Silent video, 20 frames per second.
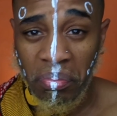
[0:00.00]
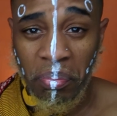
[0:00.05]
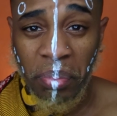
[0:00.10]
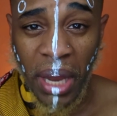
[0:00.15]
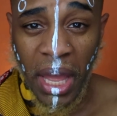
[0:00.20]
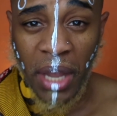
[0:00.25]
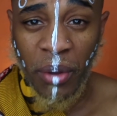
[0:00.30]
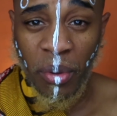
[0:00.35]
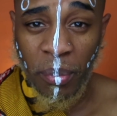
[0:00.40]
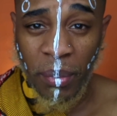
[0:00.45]

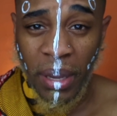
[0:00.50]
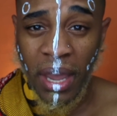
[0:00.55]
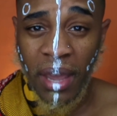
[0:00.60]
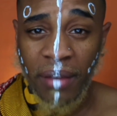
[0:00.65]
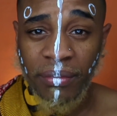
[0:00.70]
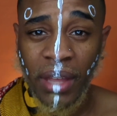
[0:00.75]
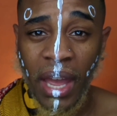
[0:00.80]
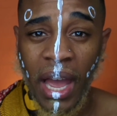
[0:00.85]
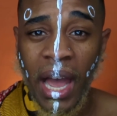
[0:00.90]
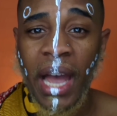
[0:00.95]
Black women
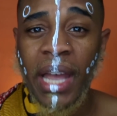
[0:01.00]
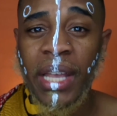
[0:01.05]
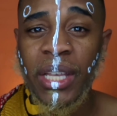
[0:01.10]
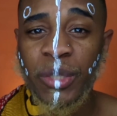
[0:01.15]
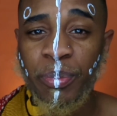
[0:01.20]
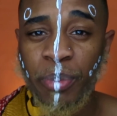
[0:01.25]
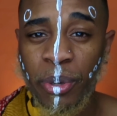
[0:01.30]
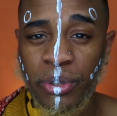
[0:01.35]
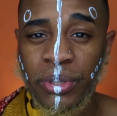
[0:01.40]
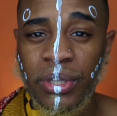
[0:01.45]
have the
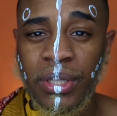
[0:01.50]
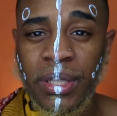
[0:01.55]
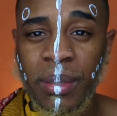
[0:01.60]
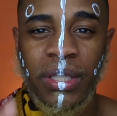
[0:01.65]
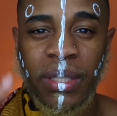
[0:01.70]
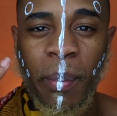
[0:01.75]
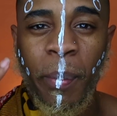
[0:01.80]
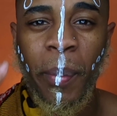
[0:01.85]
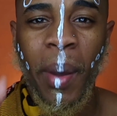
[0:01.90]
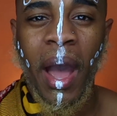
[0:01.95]
highest
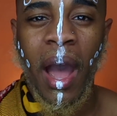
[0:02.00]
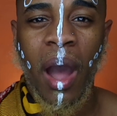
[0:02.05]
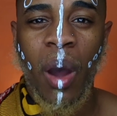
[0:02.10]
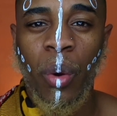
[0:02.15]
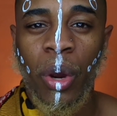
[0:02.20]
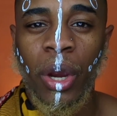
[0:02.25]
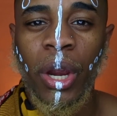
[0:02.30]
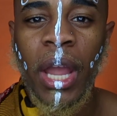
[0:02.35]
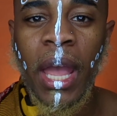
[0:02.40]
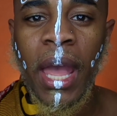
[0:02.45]
purchases and
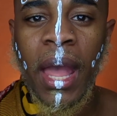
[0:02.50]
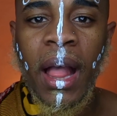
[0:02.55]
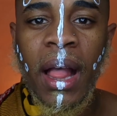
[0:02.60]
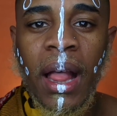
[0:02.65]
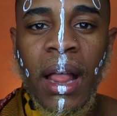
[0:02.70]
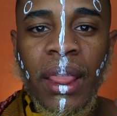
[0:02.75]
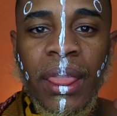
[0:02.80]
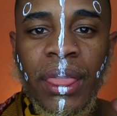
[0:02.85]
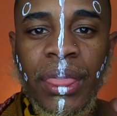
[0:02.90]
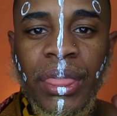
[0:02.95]
power,
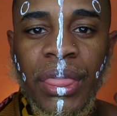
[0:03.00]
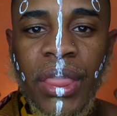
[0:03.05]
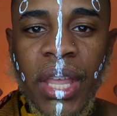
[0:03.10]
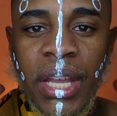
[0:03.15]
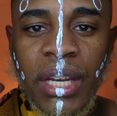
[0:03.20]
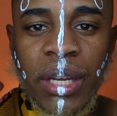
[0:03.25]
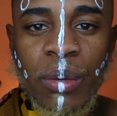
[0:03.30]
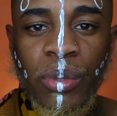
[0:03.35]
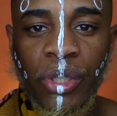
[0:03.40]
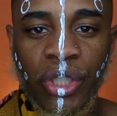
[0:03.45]

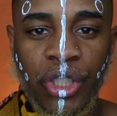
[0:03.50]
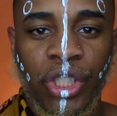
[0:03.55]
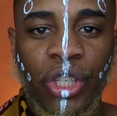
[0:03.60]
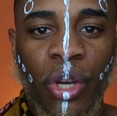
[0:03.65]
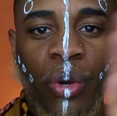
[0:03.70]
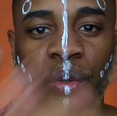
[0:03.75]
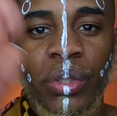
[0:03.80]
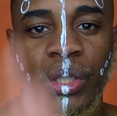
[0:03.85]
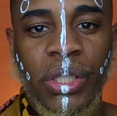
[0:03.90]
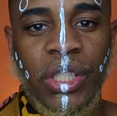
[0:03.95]
and it was
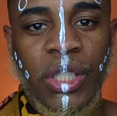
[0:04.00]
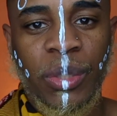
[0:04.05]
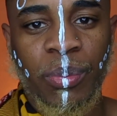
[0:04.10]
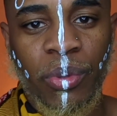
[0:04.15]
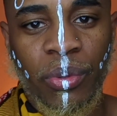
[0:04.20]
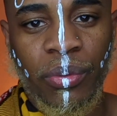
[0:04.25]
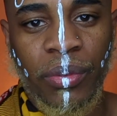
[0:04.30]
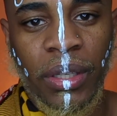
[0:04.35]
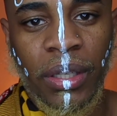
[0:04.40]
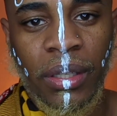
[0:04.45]
shown in this
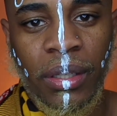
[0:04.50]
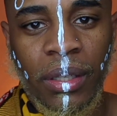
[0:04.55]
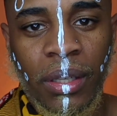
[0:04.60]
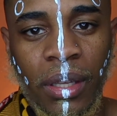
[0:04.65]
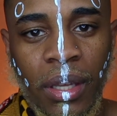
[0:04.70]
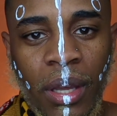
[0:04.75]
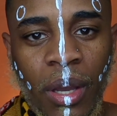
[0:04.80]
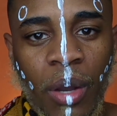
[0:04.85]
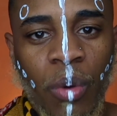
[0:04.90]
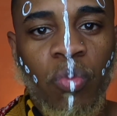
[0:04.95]
movie.
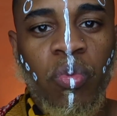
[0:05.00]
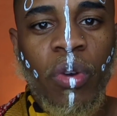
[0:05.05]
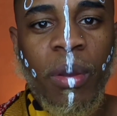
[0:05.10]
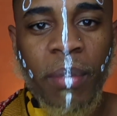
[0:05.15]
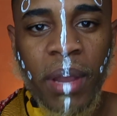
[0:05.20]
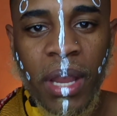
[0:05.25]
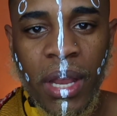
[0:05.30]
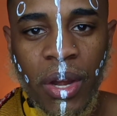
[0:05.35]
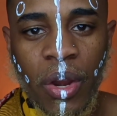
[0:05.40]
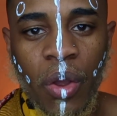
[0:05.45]

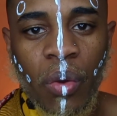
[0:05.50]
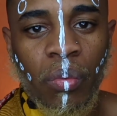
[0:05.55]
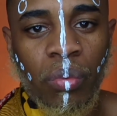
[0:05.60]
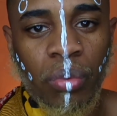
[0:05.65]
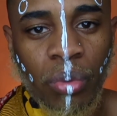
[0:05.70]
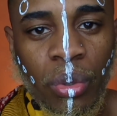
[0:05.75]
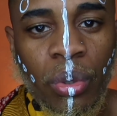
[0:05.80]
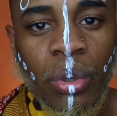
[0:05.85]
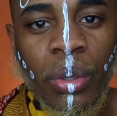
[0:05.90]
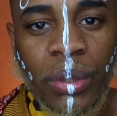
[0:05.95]
Women
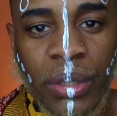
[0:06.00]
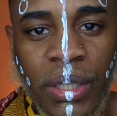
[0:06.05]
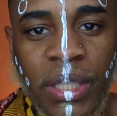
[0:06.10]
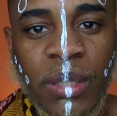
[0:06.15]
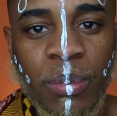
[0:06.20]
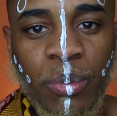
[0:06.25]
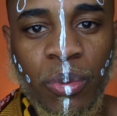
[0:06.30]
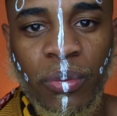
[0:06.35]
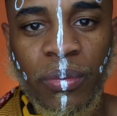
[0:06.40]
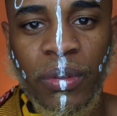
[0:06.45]
ruled
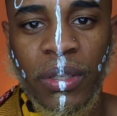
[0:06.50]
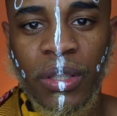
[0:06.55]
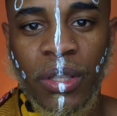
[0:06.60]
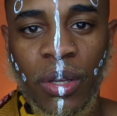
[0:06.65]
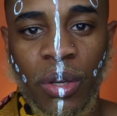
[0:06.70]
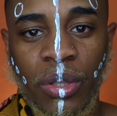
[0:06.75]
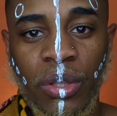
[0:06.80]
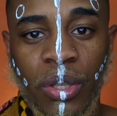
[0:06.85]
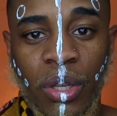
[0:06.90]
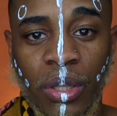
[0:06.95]
this movie.
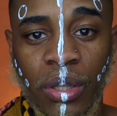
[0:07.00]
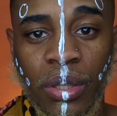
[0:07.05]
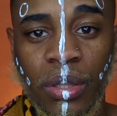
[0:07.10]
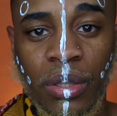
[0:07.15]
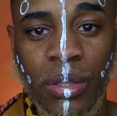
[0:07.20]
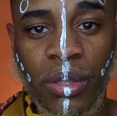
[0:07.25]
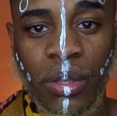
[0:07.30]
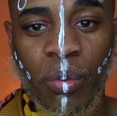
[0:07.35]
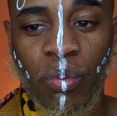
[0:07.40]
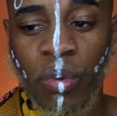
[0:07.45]

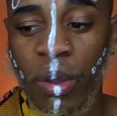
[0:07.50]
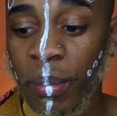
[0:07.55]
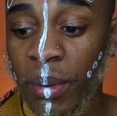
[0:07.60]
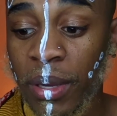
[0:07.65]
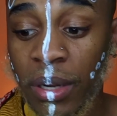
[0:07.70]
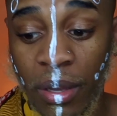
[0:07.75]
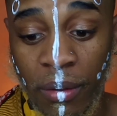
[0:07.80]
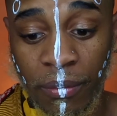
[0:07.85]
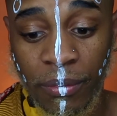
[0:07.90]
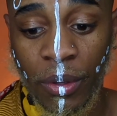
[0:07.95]
The
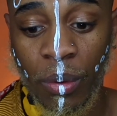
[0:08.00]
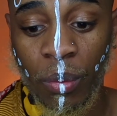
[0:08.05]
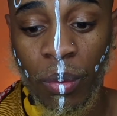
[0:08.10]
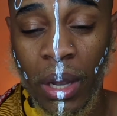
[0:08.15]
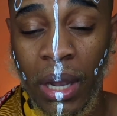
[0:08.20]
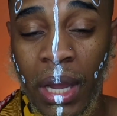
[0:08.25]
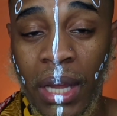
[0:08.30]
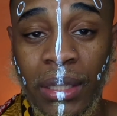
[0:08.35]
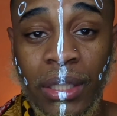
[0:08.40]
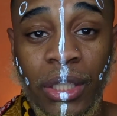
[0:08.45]
women of the
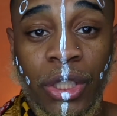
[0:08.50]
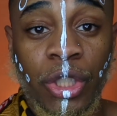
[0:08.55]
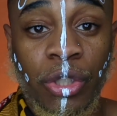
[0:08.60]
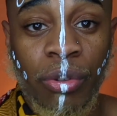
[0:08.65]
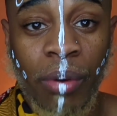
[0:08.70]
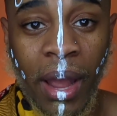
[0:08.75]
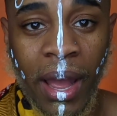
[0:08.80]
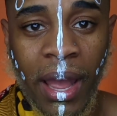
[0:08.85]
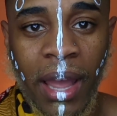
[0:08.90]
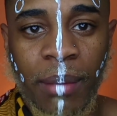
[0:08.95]
Wakanda
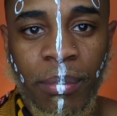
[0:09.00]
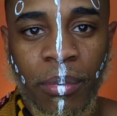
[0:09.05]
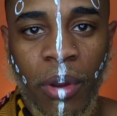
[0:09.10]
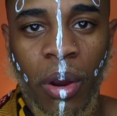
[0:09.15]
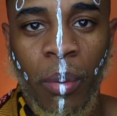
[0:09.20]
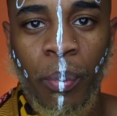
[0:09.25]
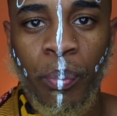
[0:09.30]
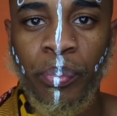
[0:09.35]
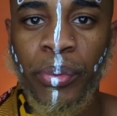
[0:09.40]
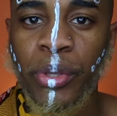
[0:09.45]
tribe
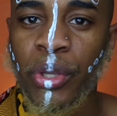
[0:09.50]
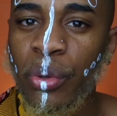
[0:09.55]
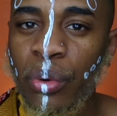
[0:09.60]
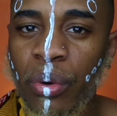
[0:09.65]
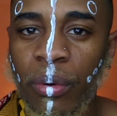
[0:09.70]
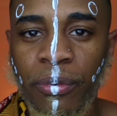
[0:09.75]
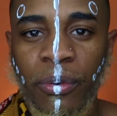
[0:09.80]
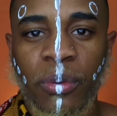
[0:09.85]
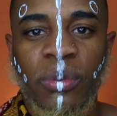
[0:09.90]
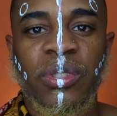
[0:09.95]
are
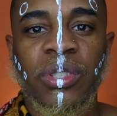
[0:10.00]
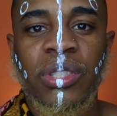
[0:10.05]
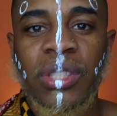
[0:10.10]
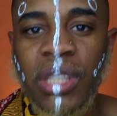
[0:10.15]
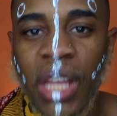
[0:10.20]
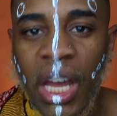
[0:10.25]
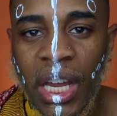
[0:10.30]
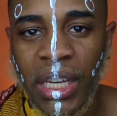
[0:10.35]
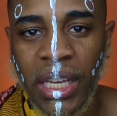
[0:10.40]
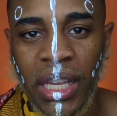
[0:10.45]
beautiful,
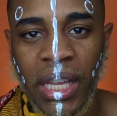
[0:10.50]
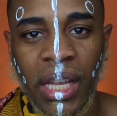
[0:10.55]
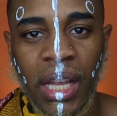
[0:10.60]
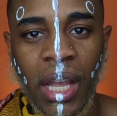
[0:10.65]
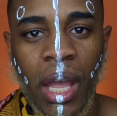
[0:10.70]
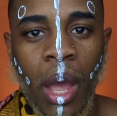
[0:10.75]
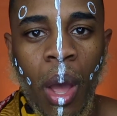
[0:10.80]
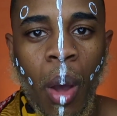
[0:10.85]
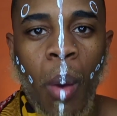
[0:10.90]
stunning.